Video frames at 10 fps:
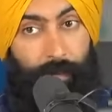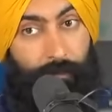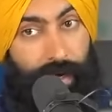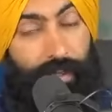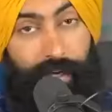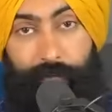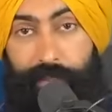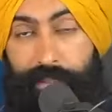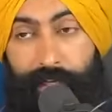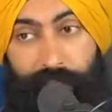I made a lot of
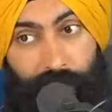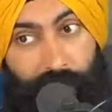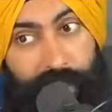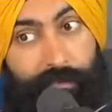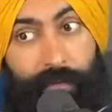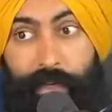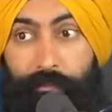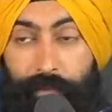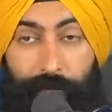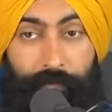mistakes, lost money,
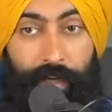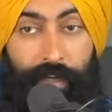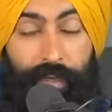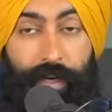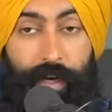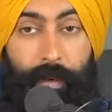made money.